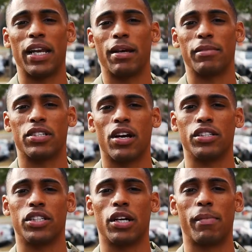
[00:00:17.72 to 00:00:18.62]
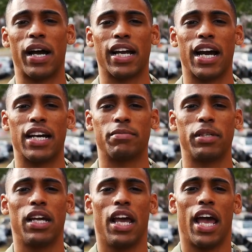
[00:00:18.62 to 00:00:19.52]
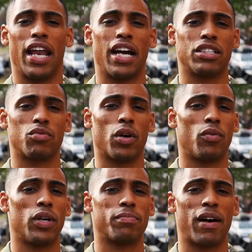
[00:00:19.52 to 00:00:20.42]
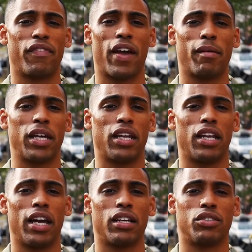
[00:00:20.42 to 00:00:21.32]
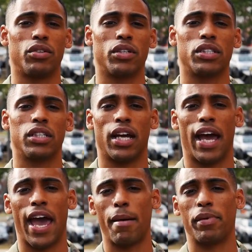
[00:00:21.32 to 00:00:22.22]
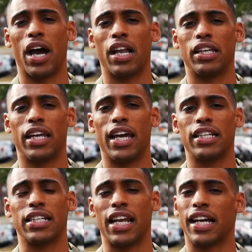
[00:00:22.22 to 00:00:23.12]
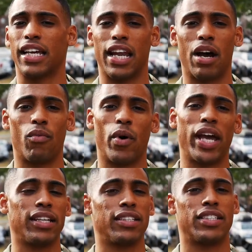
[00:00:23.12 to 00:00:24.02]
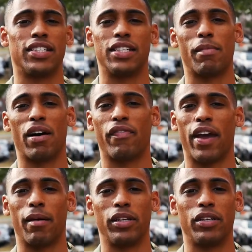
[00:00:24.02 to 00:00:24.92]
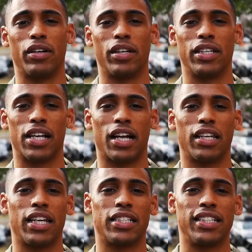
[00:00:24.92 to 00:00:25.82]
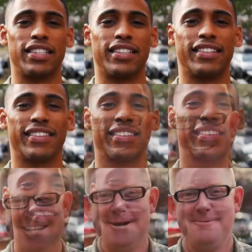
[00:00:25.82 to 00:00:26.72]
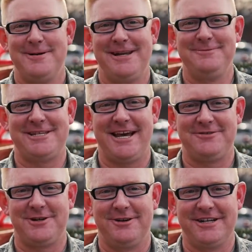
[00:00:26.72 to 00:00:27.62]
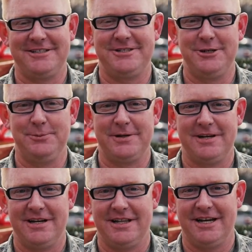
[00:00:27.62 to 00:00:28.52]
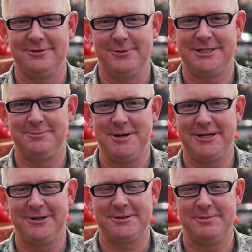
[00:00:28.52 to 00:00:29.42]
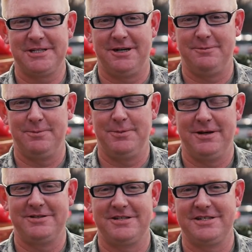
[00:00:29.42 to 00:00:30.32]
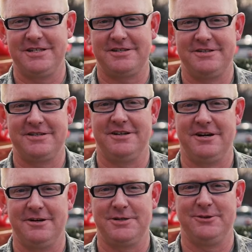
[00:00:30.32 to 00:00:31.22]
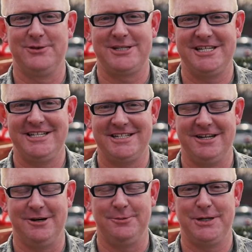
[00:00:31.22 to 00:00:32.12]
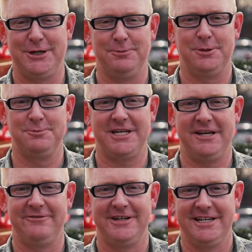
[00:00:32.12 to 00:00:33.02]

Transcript: name is Sergeant Jeremiah Cosby, and I just want to wish my family in Atlanta, Georgia, a happy holidays, and I cannot wait to see my family during this holiday season. My name is Staff Sergeant Nicholas Hooper. I'd like to wish a Merry Christmas to all my brothers and sisters in arms overseas. I hope you come home safe.